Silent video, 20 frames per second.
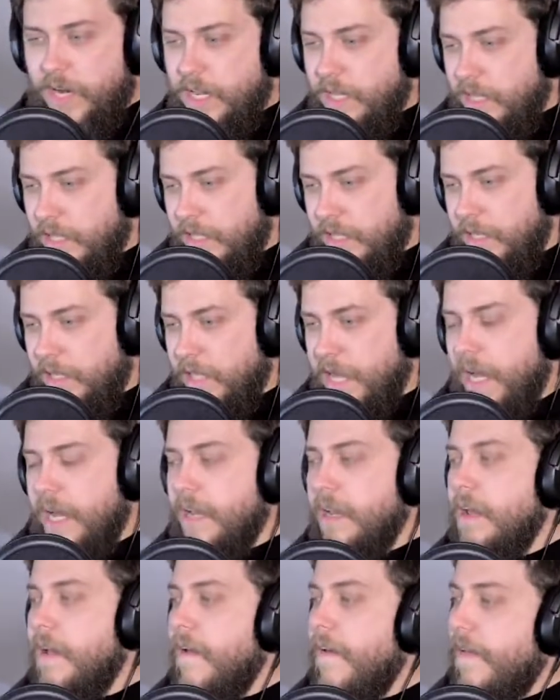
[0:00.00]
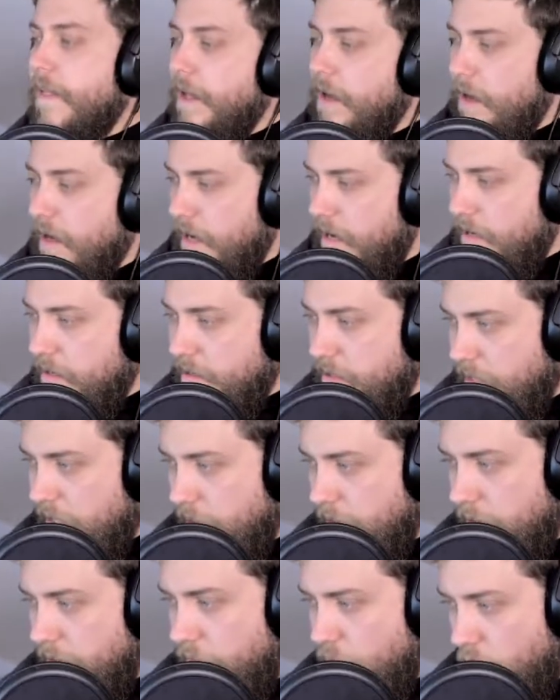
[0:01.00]
anything like that
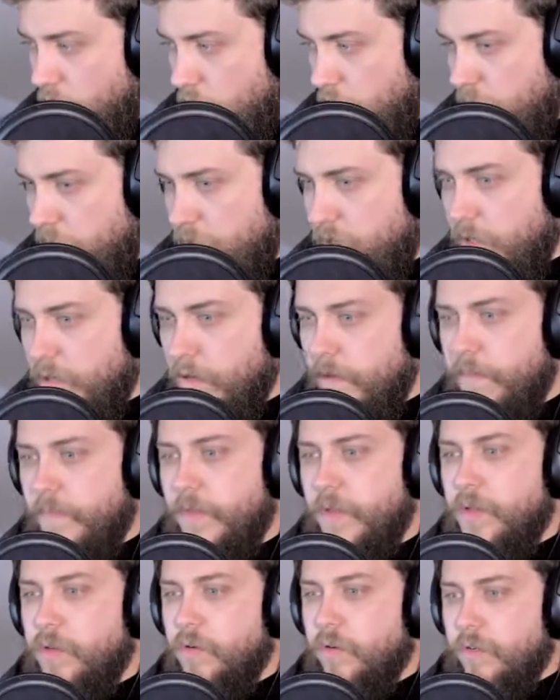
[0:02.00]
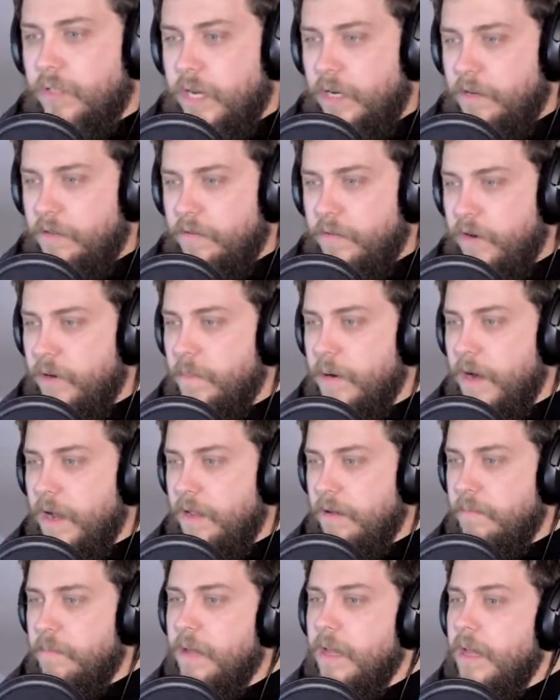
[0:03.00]
until, of course, you scroll down to the very
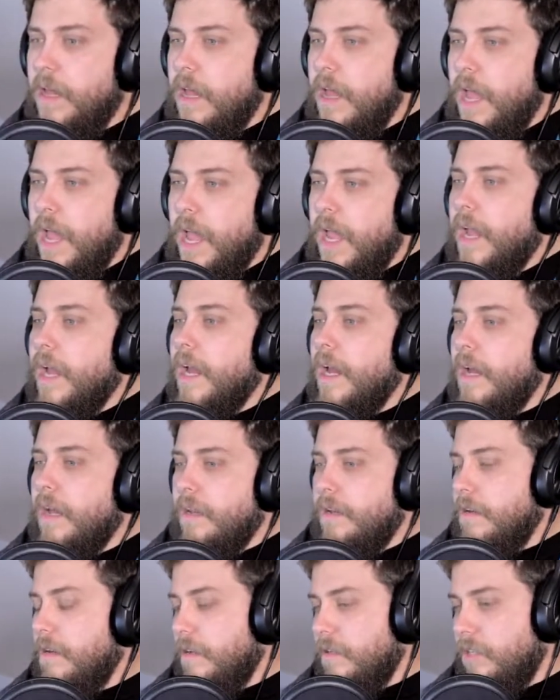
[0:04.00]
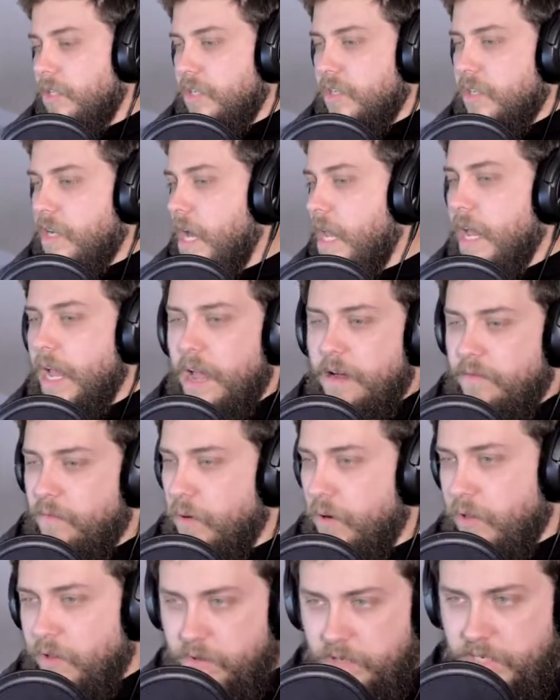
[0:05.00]
bottom and just got to have
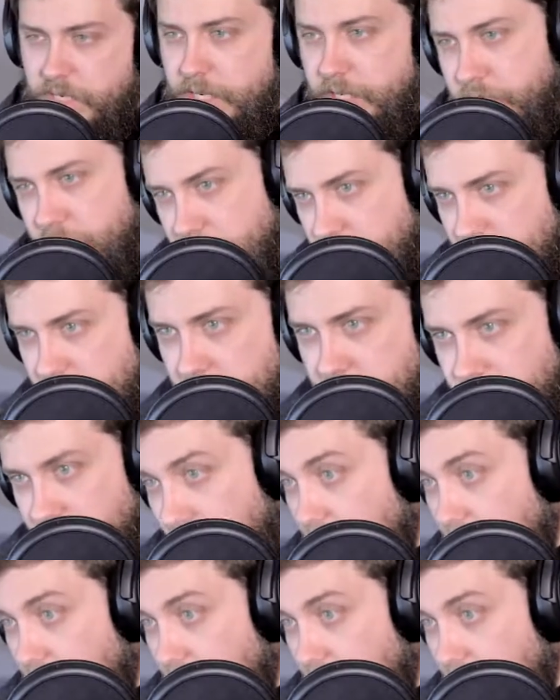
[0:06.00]
one of those t-shirts.